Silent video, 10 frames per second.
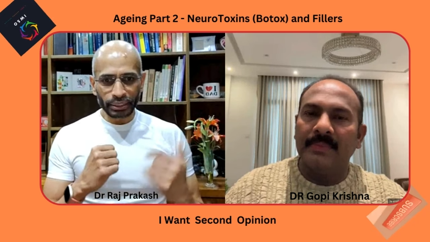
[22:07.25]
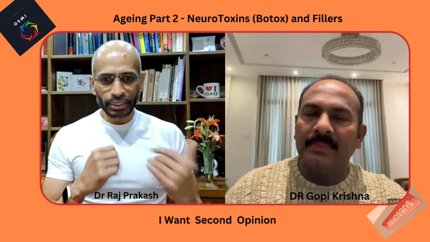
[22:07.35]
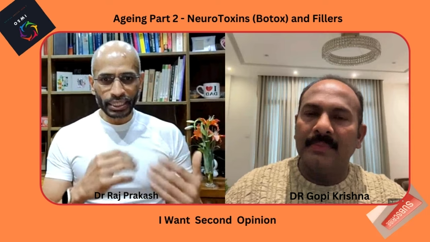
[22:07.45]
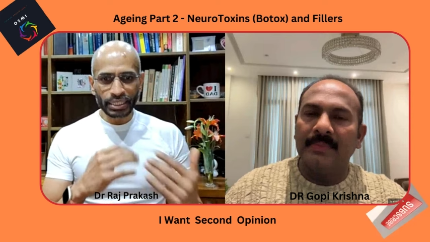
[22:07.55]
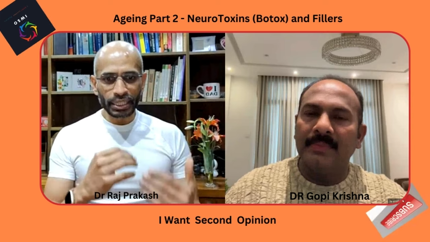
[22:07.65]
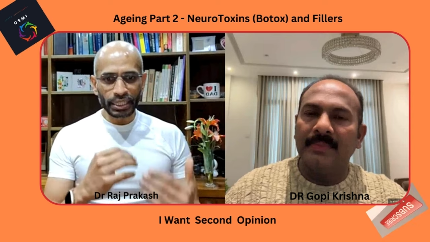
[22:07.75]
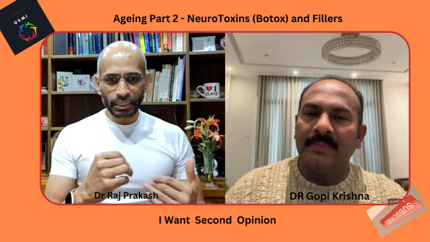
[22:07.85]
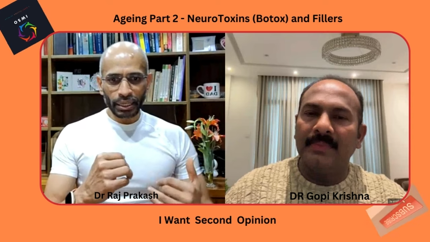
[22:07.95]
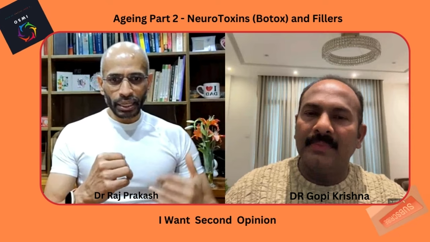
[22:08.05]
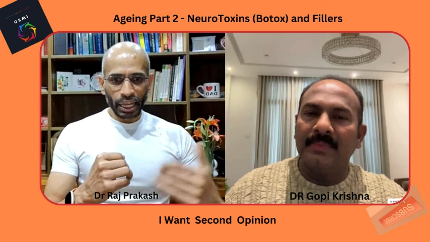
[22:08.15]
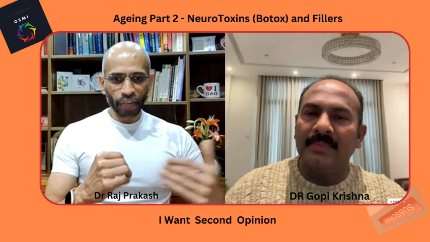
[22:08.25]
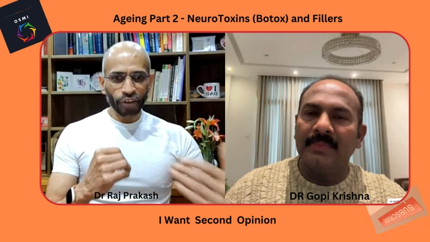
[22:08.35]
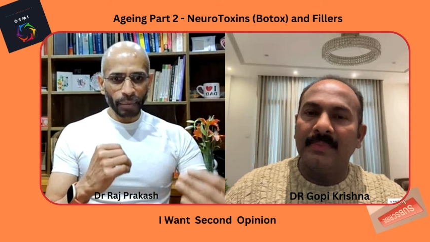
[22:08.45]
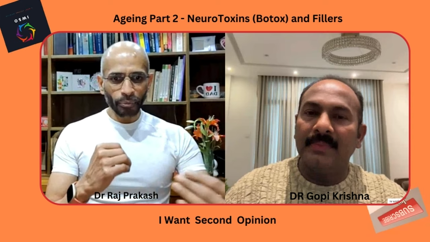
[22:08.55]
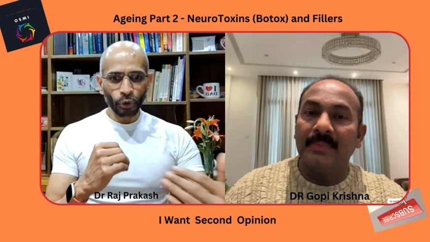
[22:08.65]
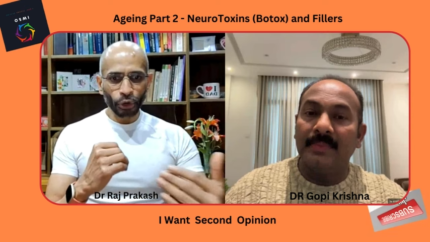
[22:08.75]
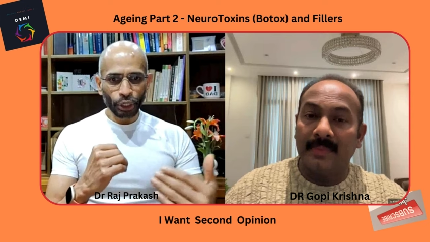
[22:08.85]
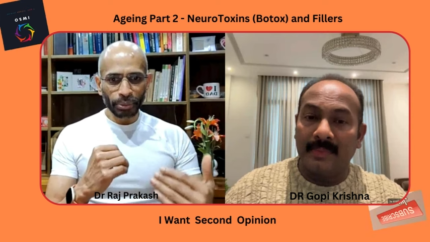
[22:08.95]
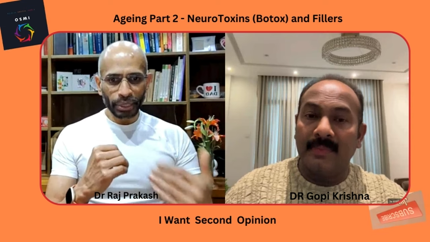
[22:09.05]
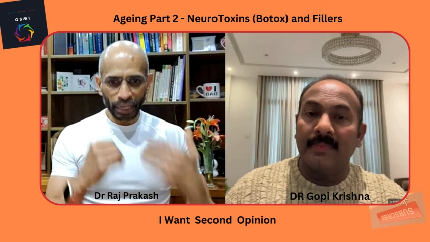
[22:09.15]
Speaker 1: In the sense that if I'm
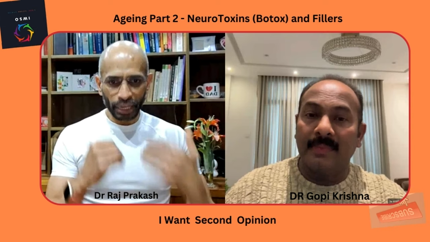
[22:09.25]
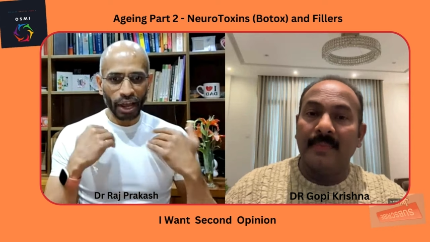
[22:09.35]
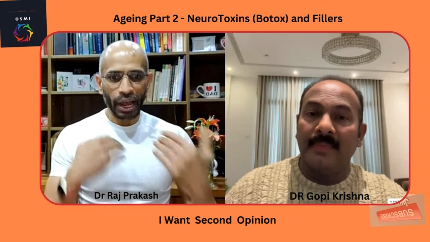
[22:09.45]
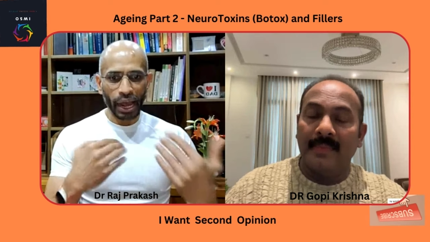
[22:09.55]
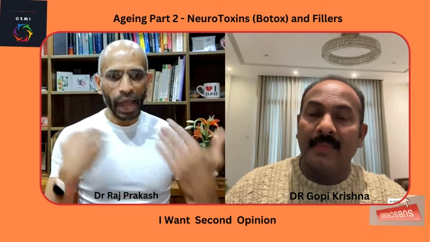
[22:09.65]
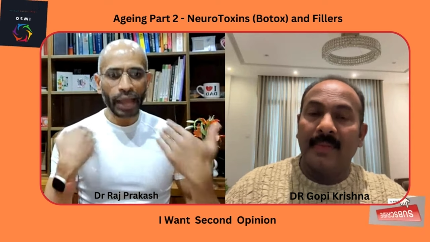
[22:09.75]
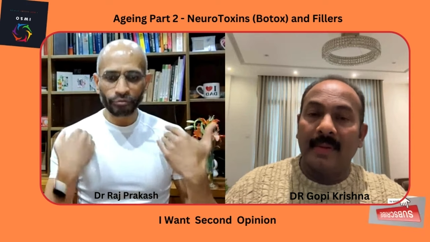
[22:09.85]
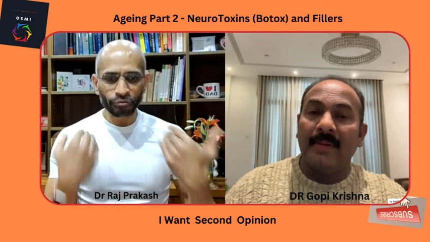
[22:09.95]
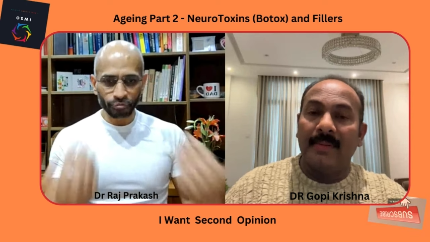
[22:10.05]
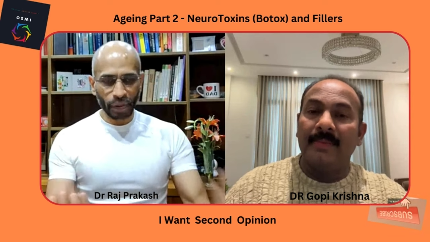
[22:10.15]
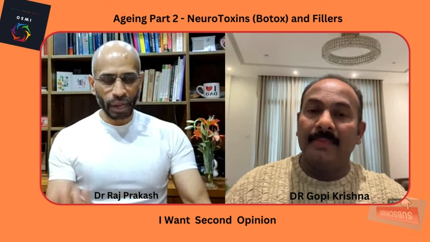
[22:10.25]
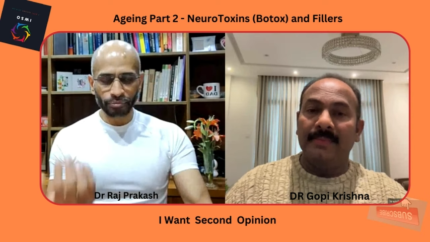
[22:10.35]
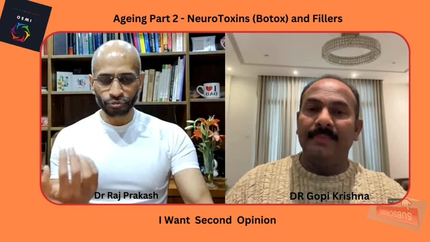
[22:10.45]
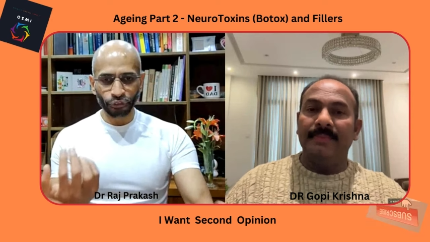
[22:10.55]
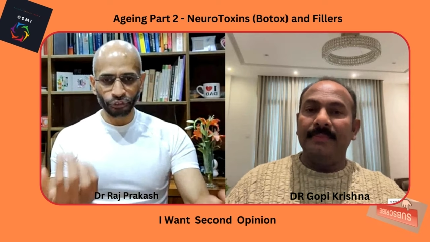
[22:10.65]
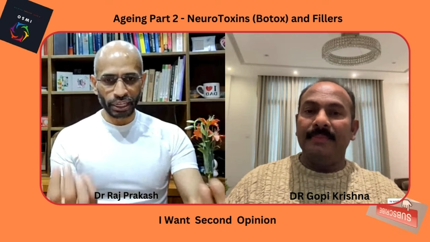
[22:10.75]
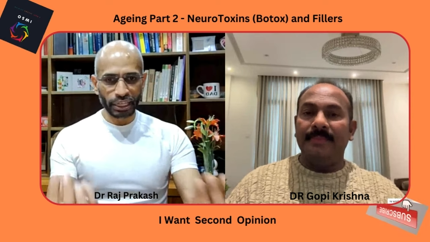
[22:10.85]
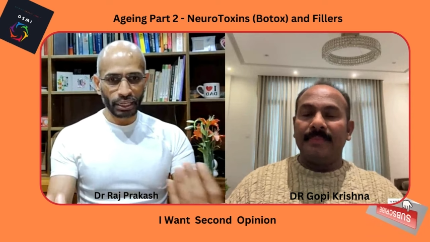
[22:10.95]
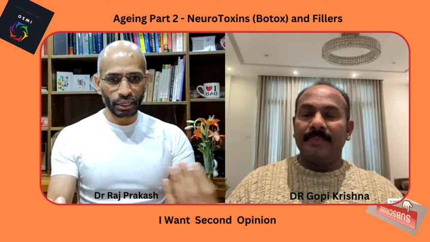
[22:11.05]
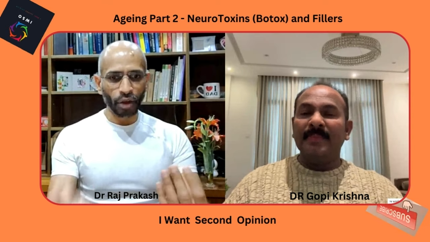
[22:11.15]
going to be, if I'm, I'm
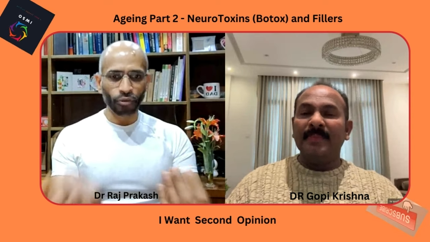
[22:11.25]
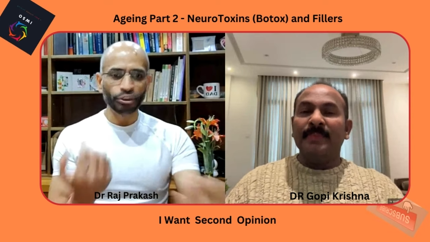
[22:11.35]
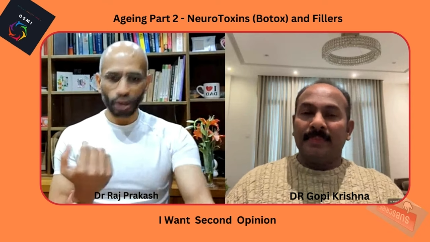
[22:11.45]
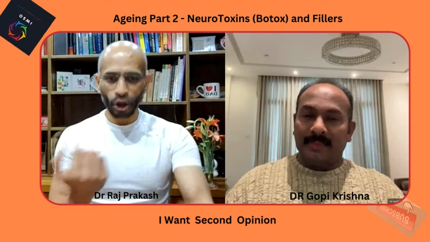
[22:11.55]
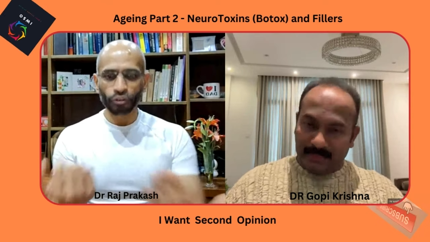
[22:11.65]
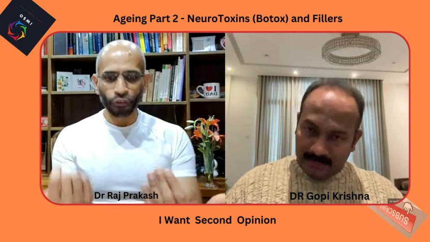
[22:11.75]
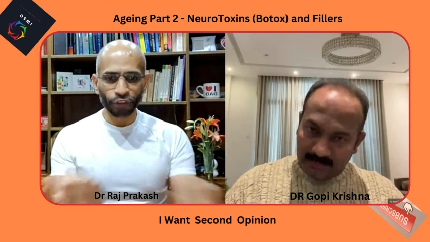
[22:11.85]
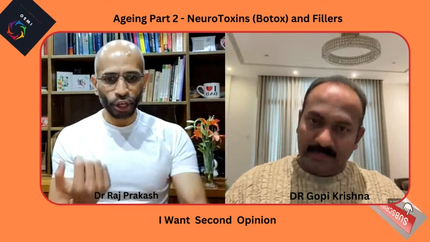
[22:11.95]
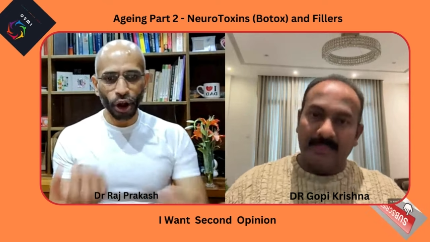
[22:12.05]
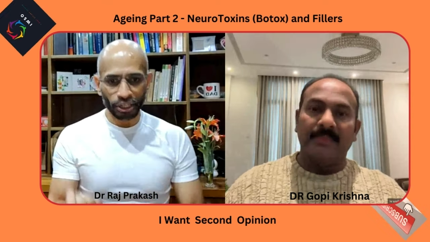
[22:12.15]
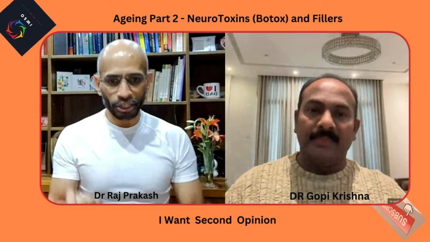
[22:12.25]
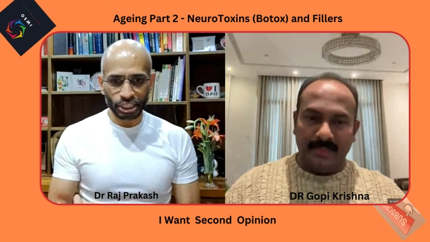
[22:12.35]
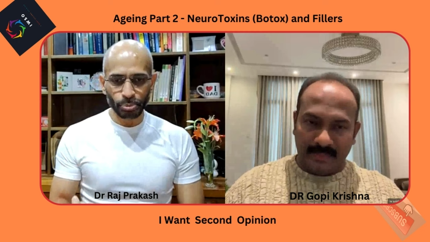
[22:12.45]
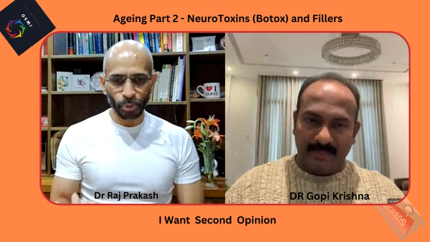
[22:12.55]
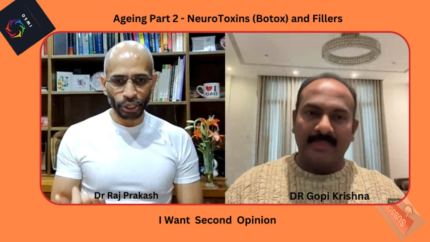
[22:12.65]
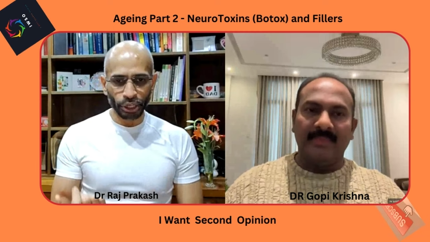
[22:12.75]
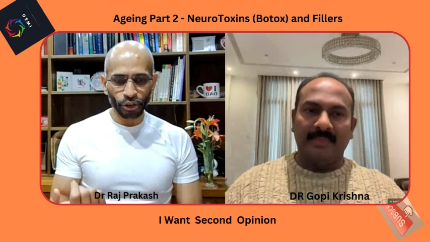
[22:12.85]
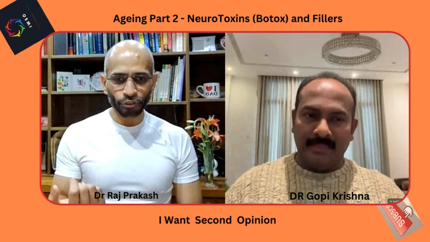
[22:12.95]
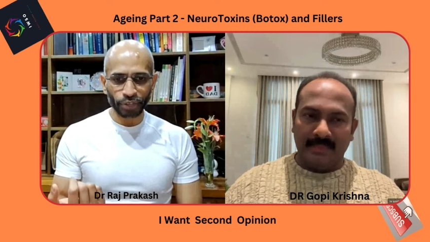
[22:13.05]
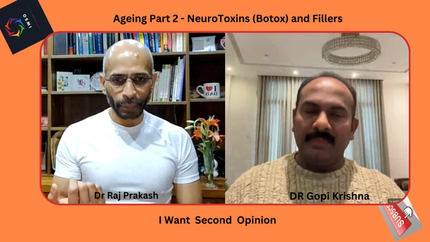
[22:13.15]
50, we are all 50 odd at this
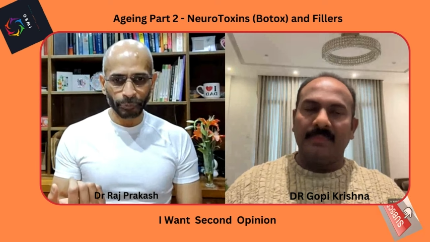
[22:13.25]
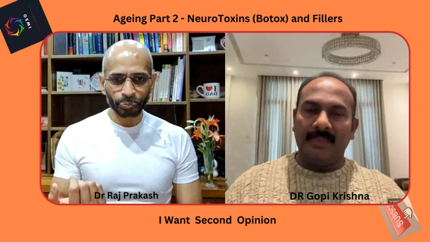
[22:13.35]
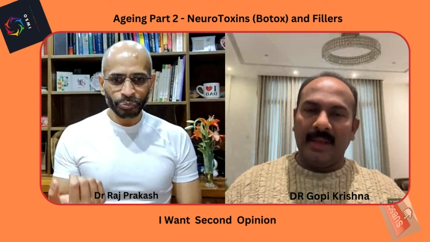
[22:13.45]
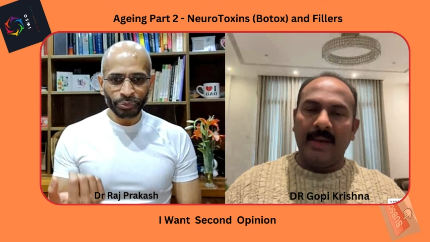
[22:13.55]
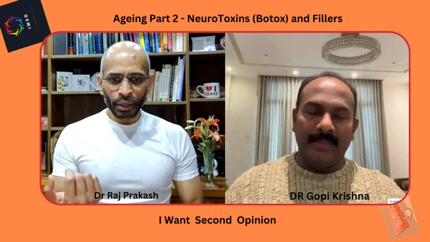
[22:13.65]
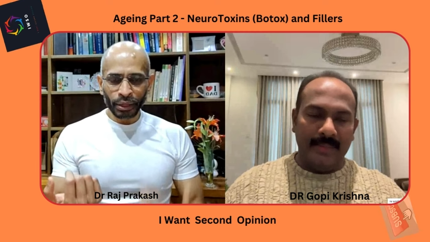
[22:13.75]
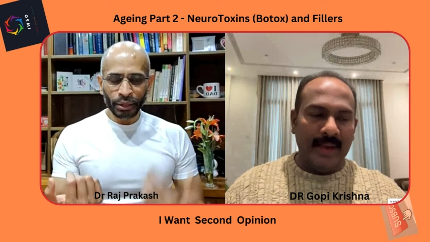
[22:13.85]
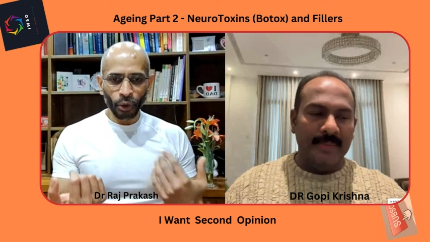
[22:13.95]
point of time. Yeah.